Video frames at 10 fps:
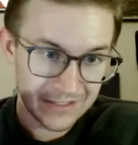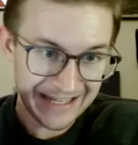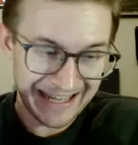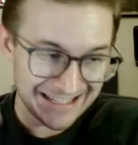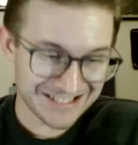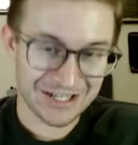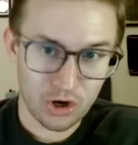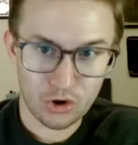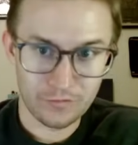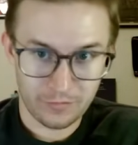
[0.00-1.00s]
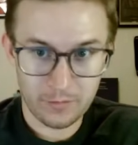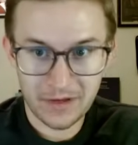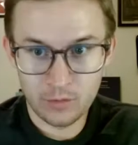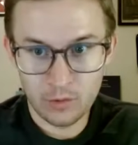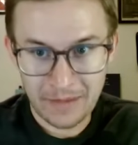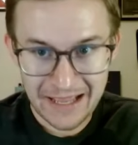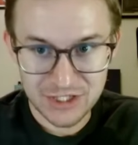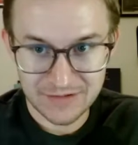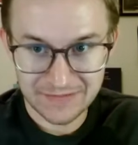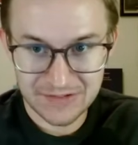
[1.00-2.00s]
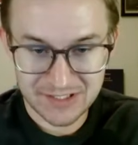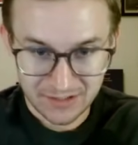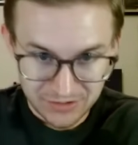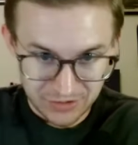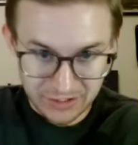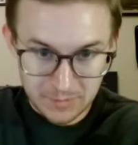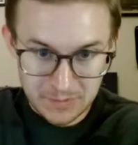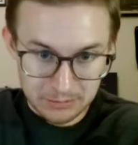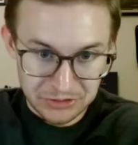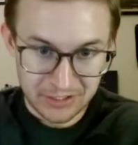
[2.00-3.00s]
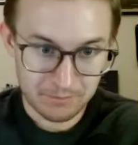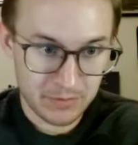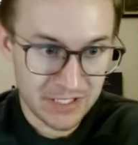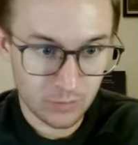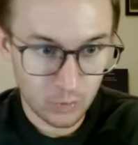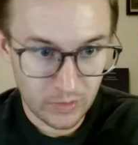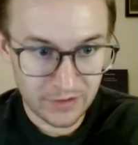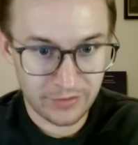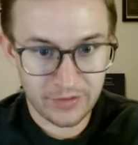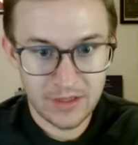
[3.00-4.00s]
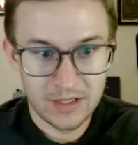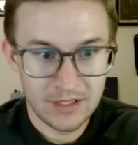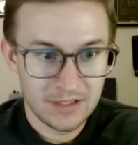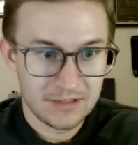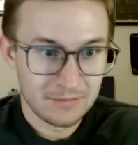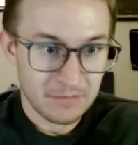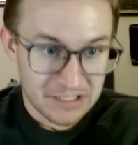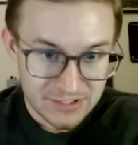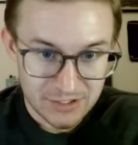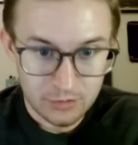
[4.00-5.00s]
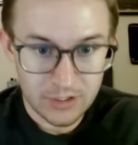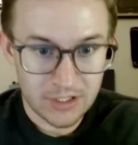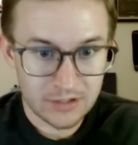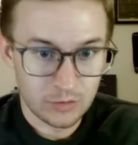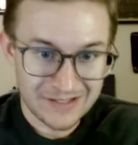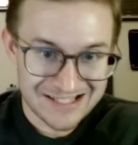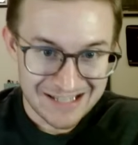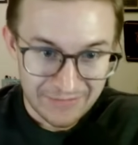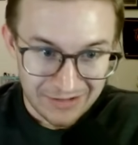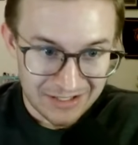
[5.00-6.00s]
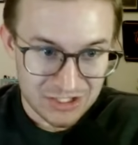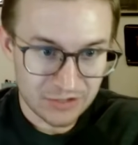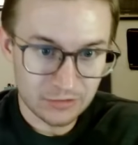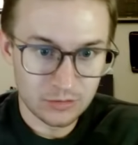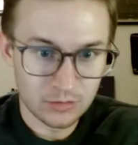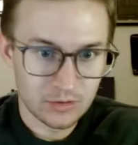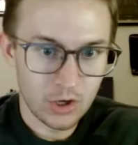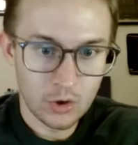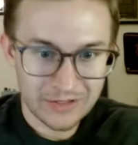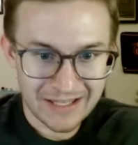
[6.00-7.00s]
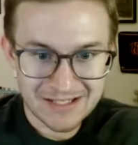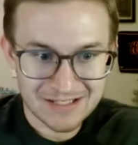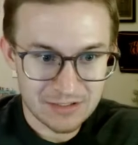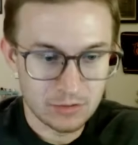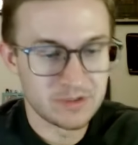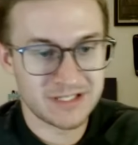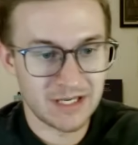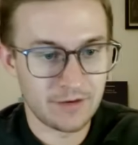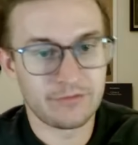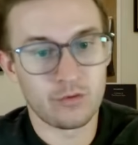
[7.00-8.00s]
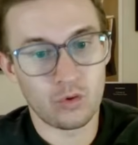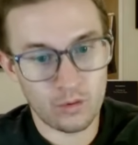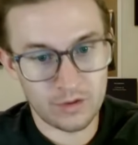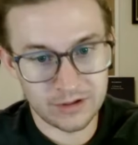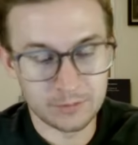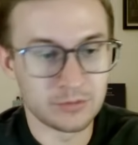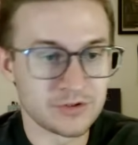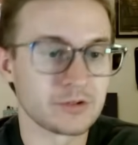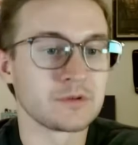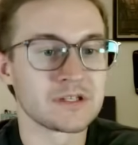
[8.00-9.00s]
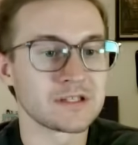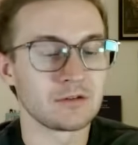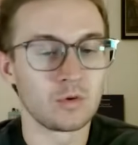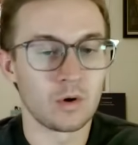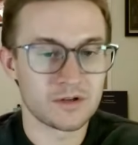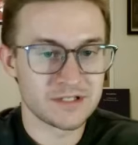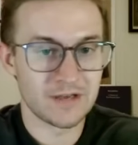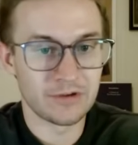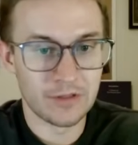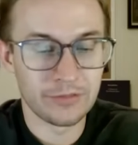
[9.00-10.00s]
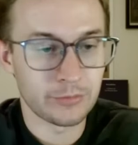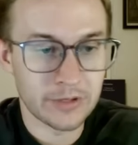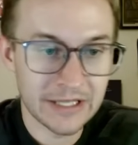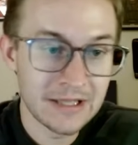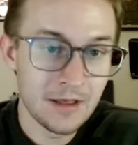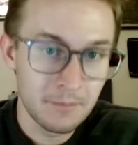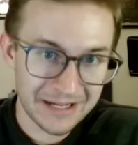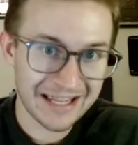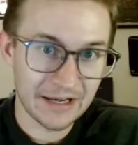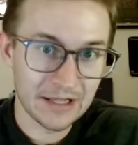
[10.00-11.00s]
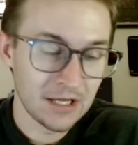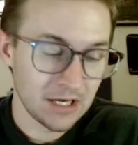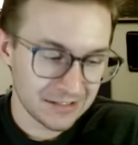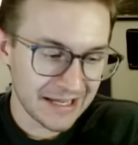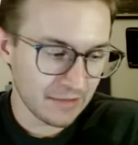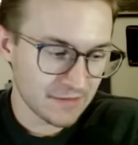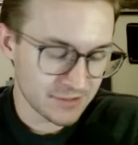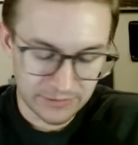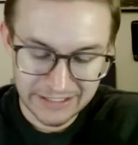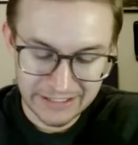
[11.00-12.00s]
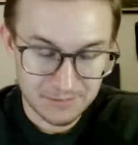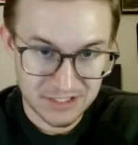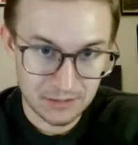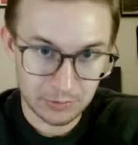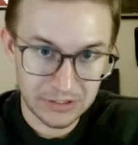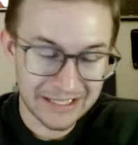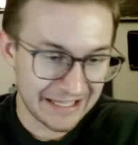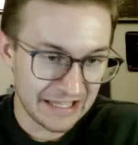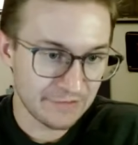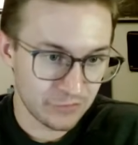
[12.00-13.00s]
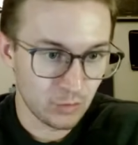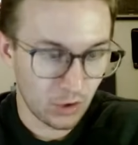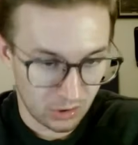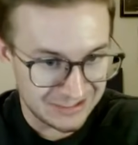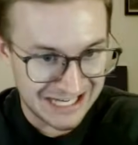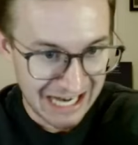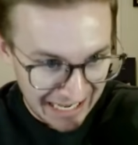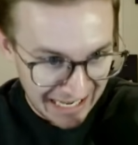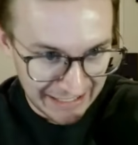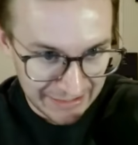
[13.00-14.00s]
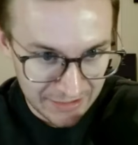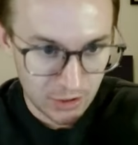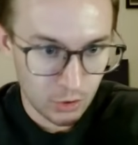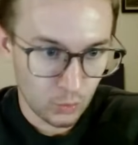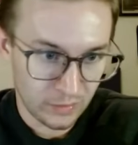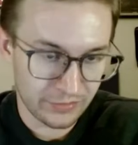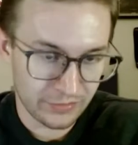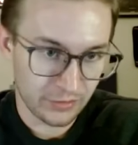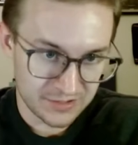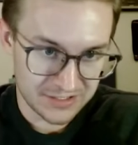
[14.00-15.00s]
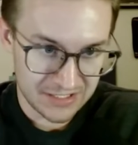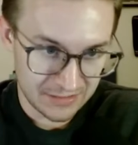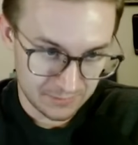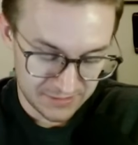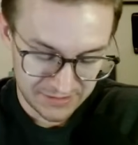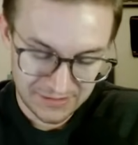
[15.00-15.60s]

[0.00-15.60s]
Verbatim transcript: It's hard for me to imagine that the Suns are going to be able to compete with Minnesota, who is 7-2, OKC, who is 10-4, or the Clippers, who are 7-3. But again, a lot of this only comes into play if you are tied with those teams.